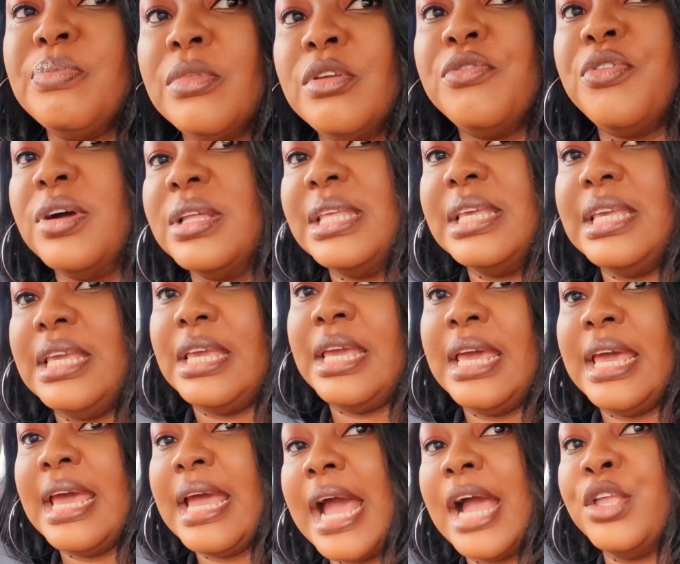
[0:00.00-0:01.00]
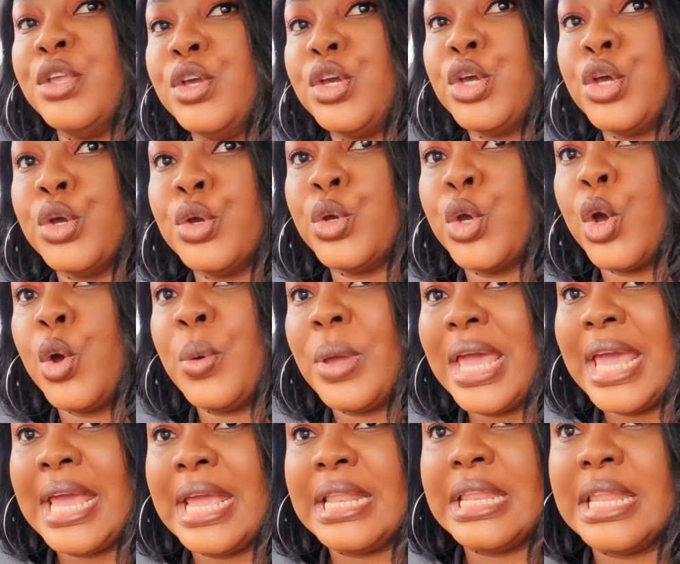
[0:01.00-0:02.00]
for the year, and you can go
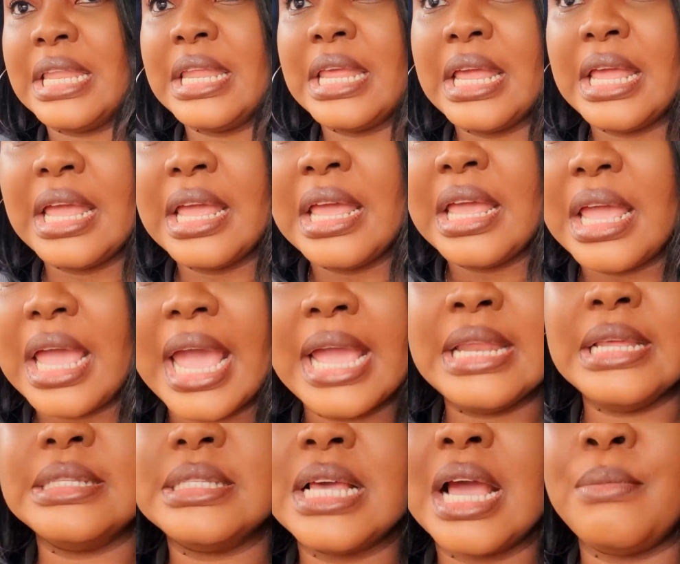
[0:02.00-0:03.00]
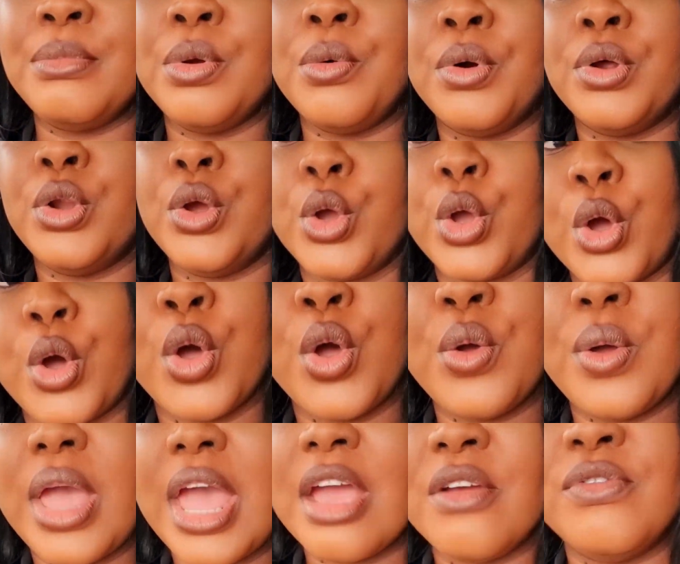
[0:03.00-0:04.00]
in anytime you want to go,
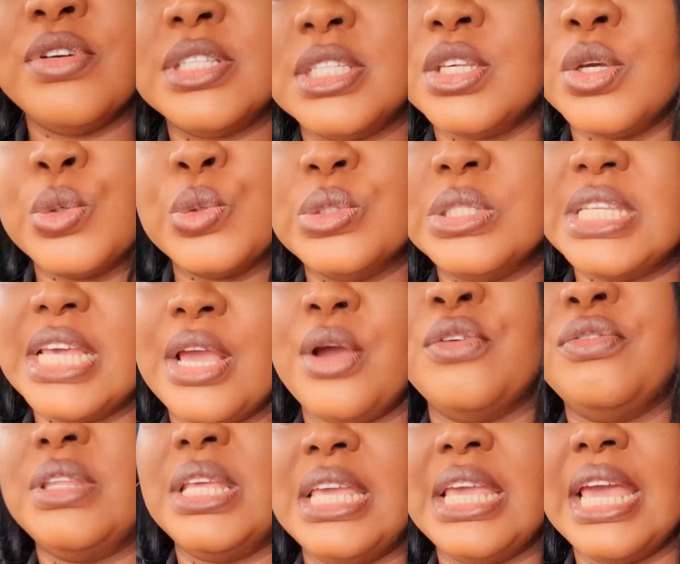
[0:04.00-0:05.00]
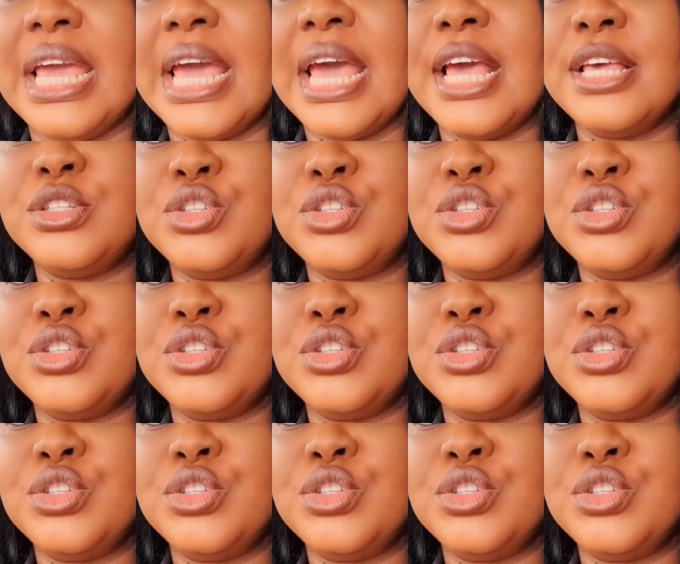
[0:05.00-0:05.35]
every single day of the year.